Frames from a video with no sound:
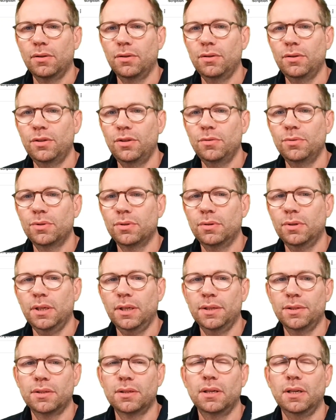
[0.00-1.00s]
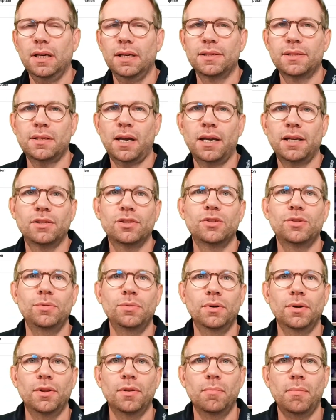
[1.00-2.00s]
the user is assigned
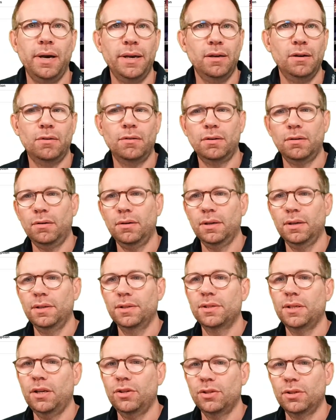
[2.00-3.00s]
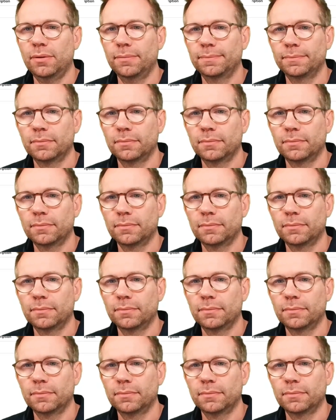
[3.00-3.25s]
to the my.org organization.